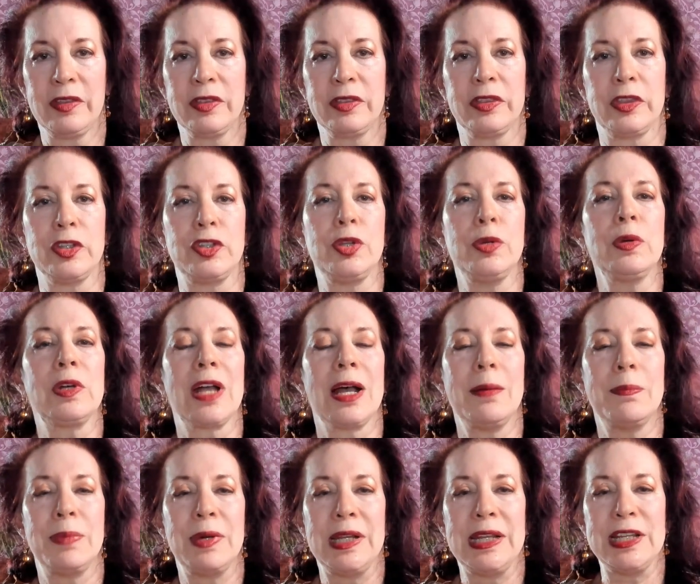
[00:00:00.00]
The two
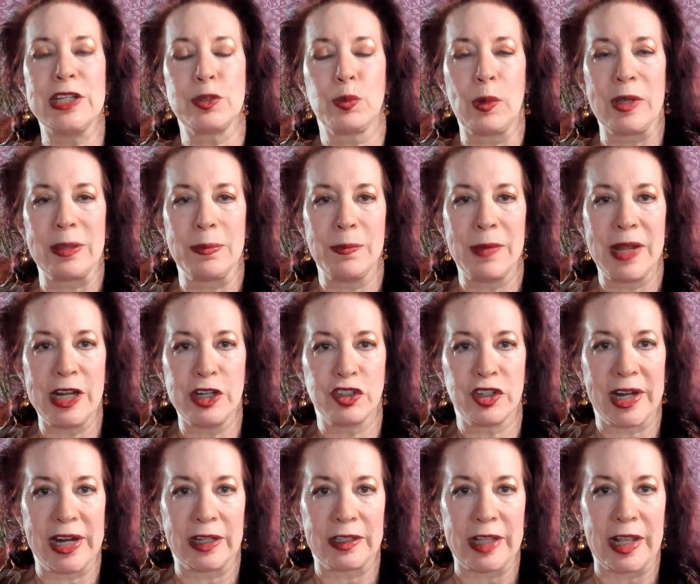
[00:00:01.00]
companies with major
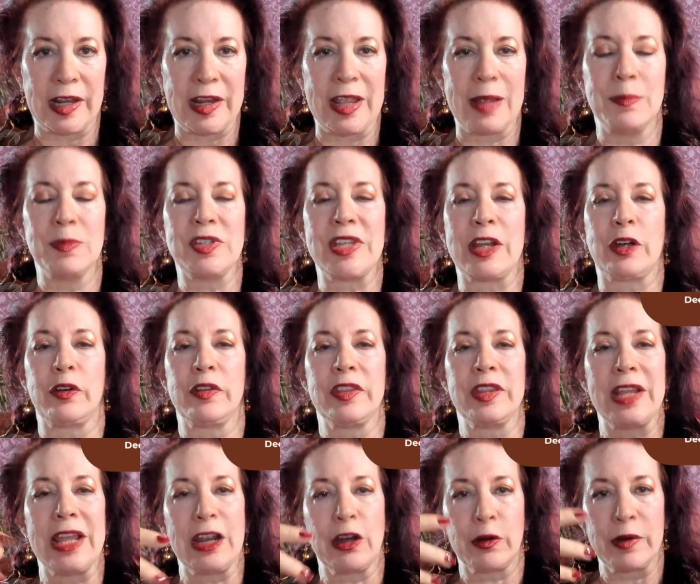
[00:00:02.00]
LLMs that
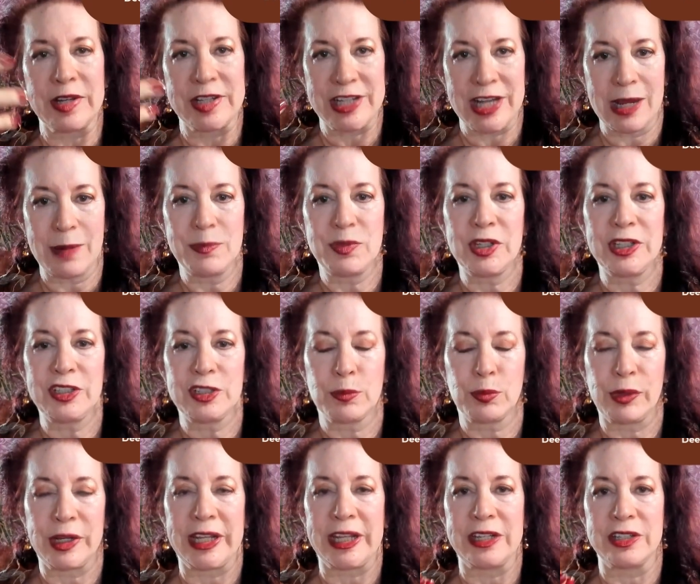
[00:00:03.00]
they are attempting to
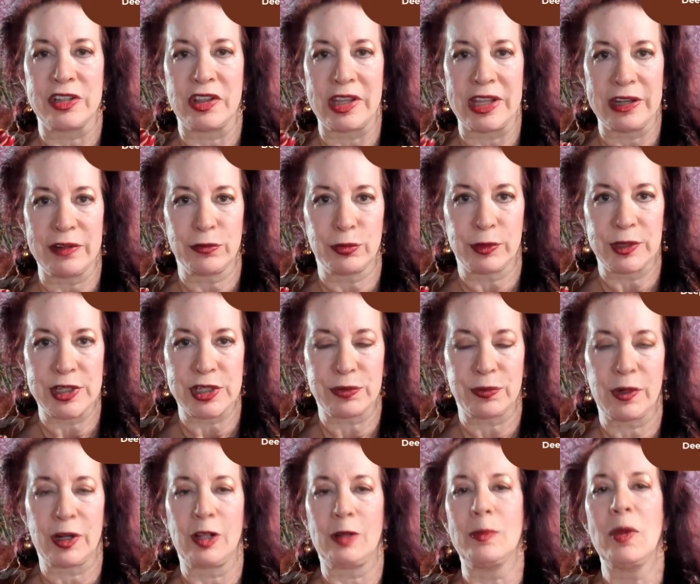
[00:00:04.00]
bring into the inference
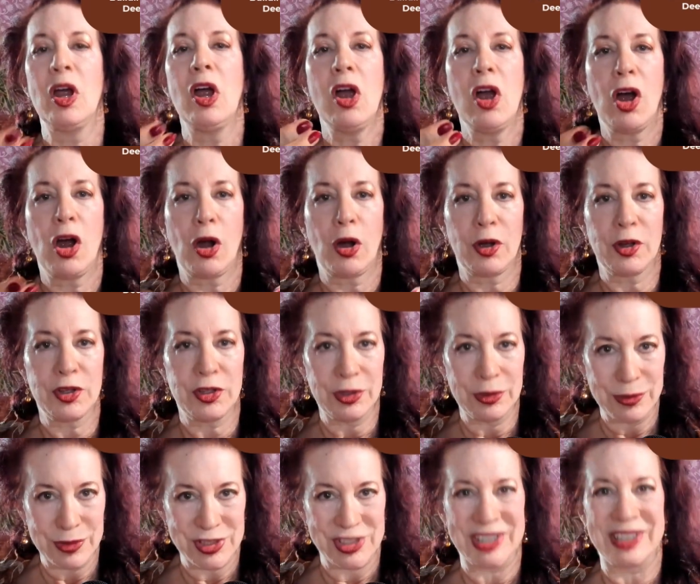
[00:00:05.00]
realm are
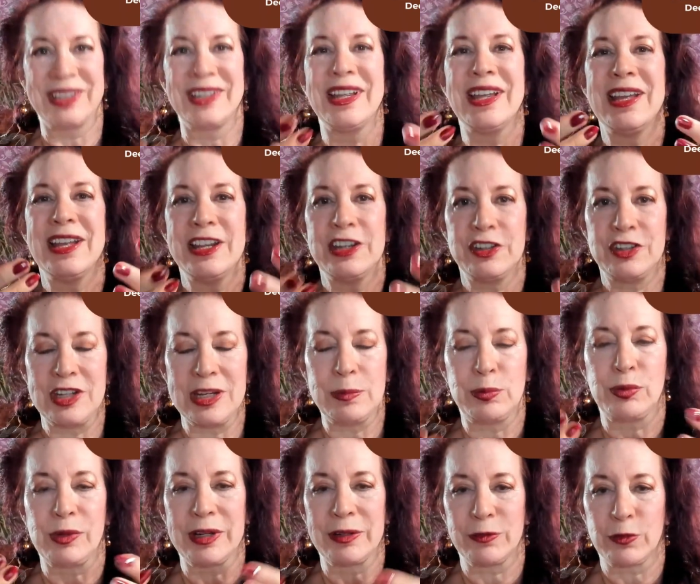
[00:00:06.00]
using
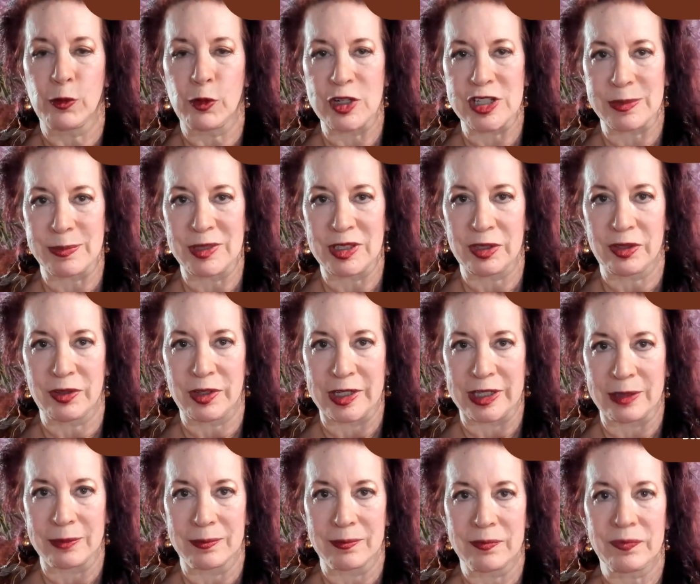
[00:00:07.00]
deep reinforcement
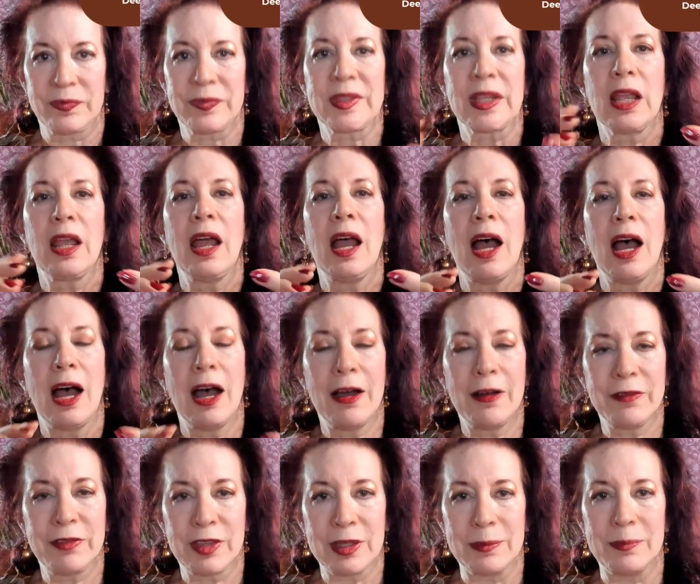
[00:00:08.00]
learning.
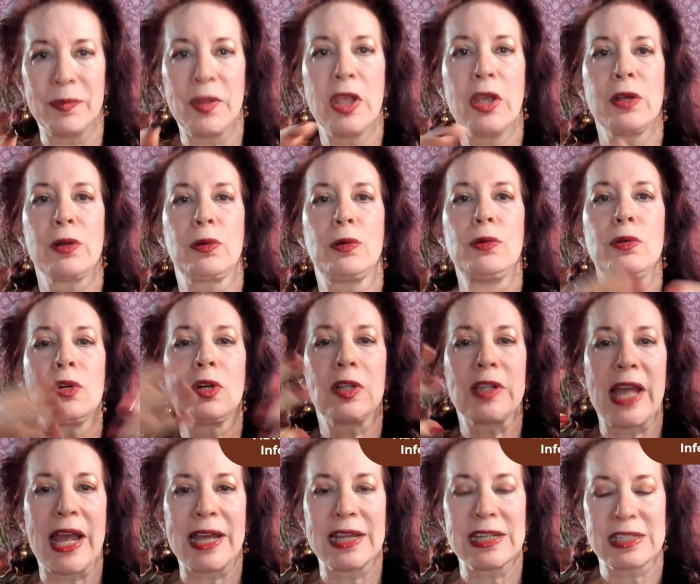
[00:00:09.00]
Of them, Google
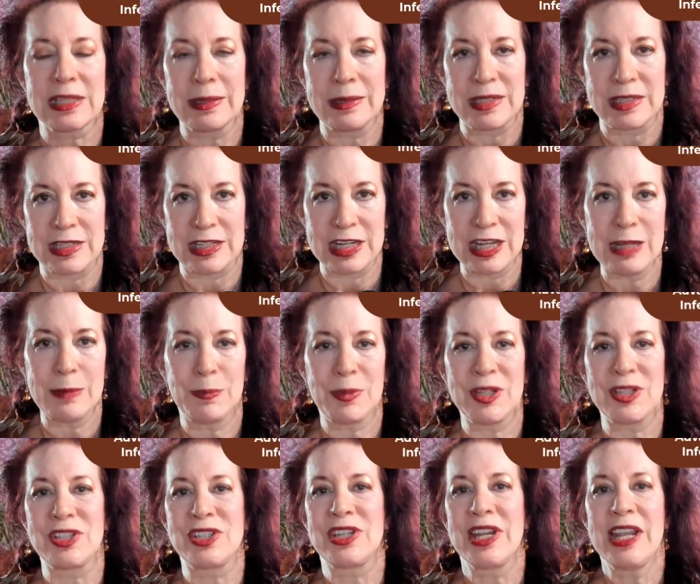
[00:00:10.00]
has the
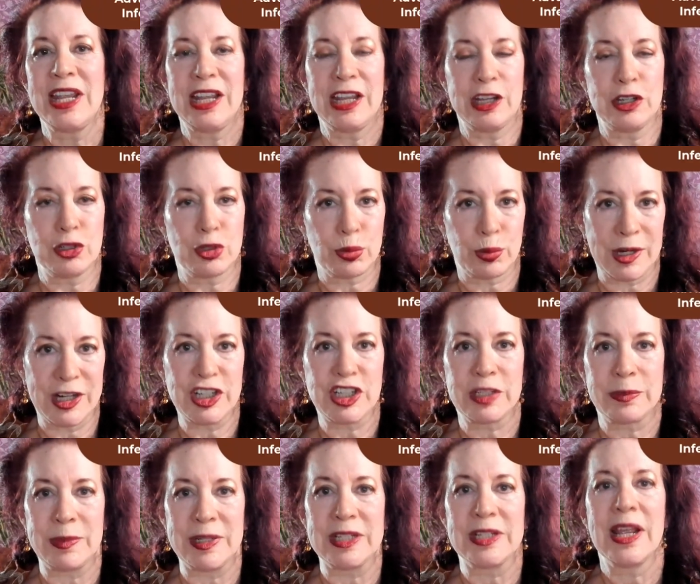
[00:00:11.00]
deepest
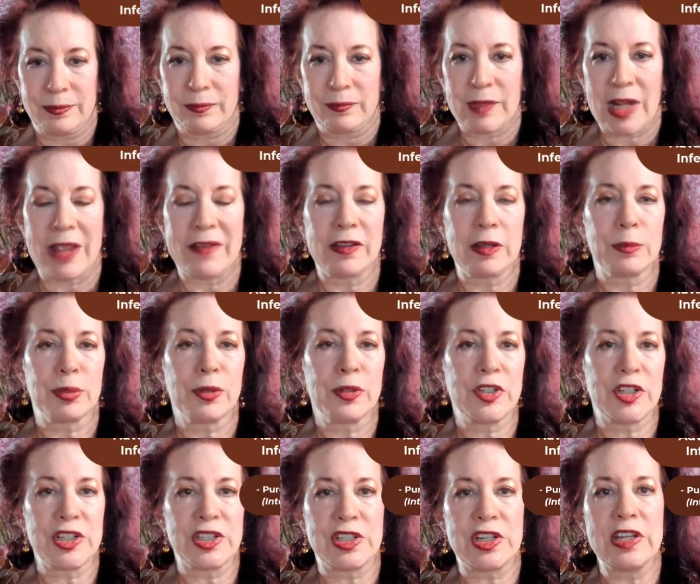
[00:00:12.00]
entrenchment, having
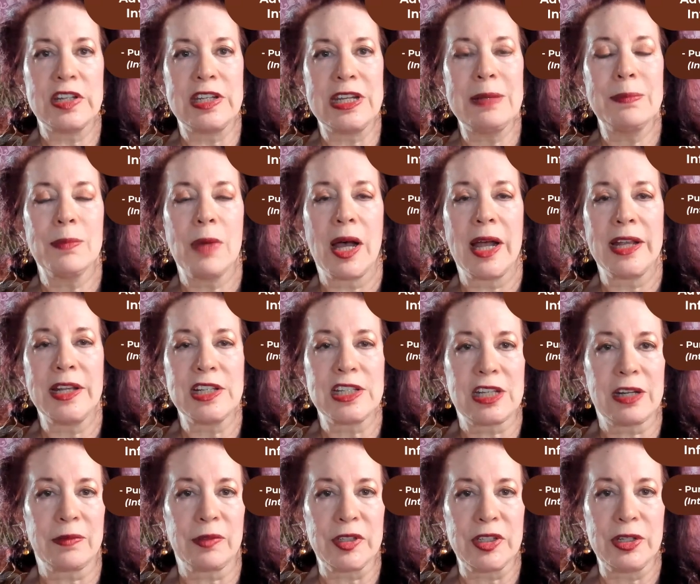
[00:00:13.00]
purchased DeepMind
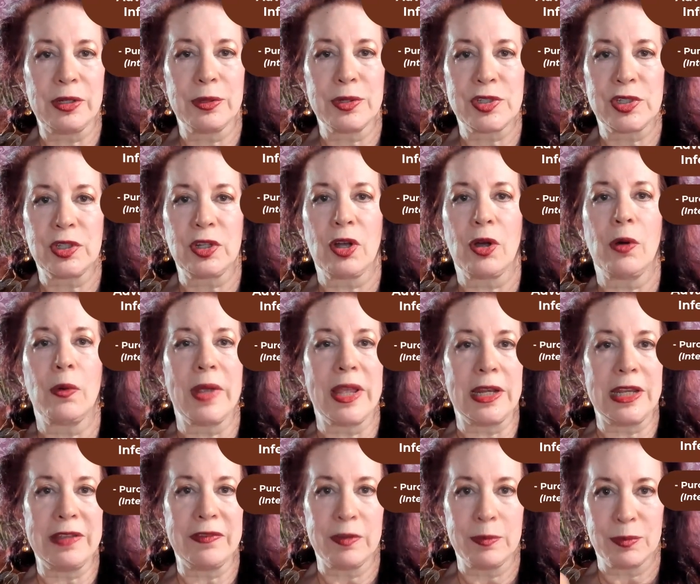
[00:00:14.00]
several years ago,
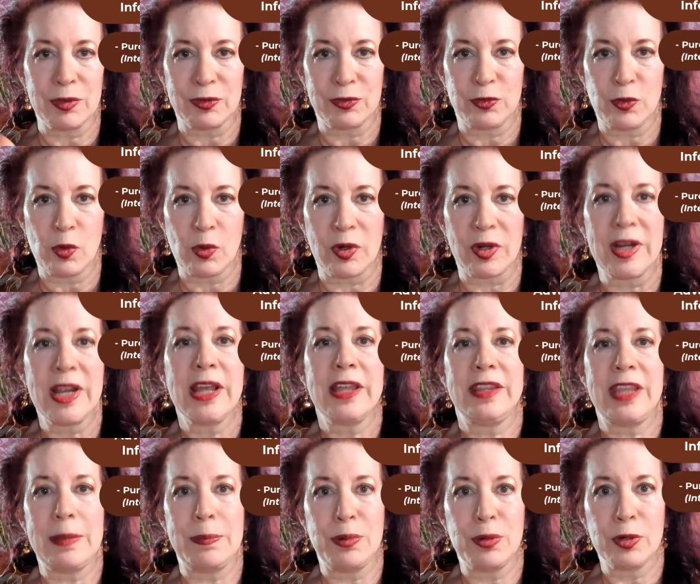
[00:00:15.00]
and even before
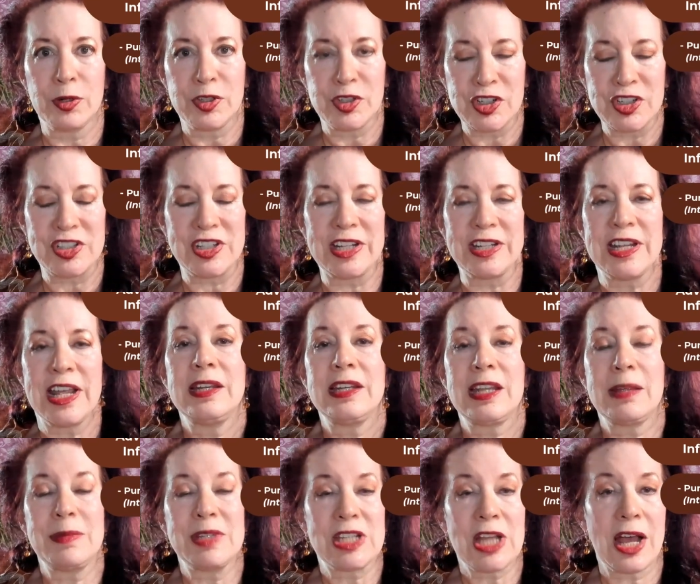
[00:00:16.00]
they purchased it,
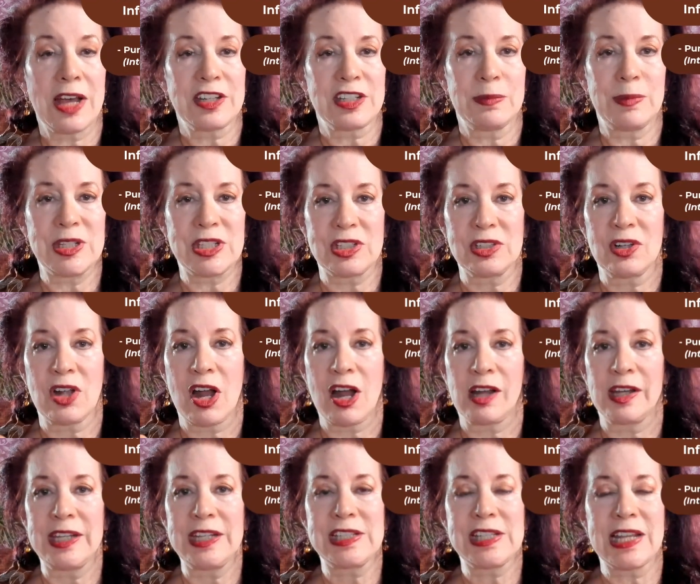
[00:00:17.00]
Demis Hassabis and
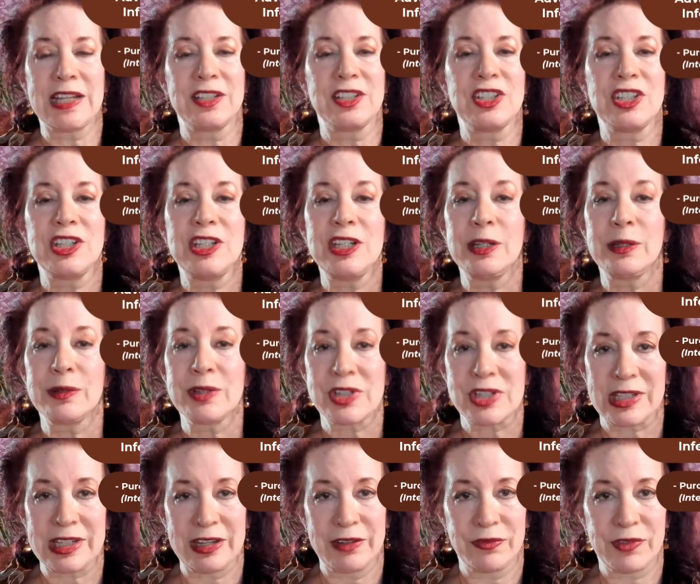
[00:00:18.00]
colleagues had
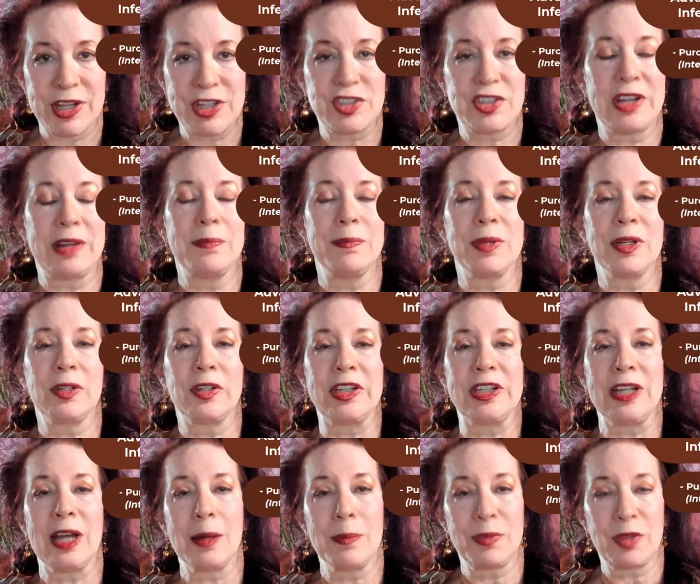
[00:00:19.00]
seriously invested in
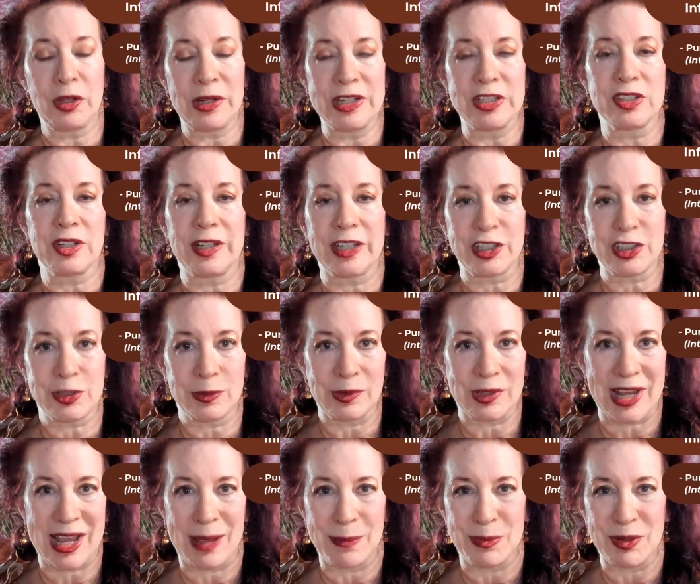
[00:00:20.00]
building up their intellectual
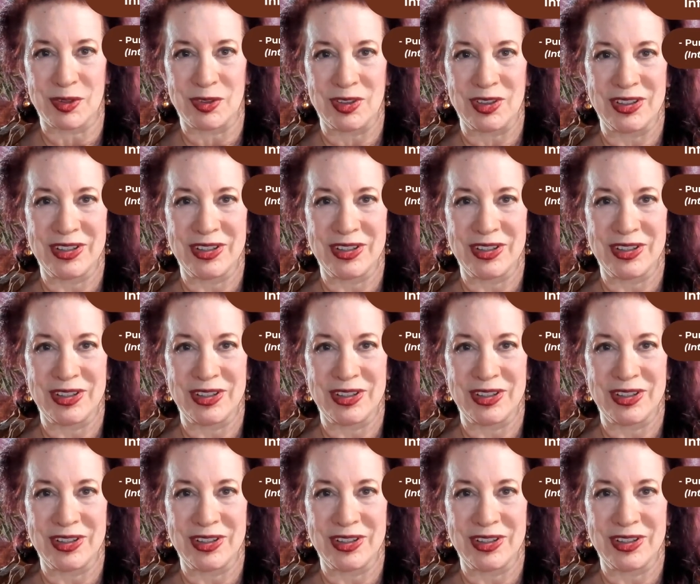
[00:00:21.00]
capital.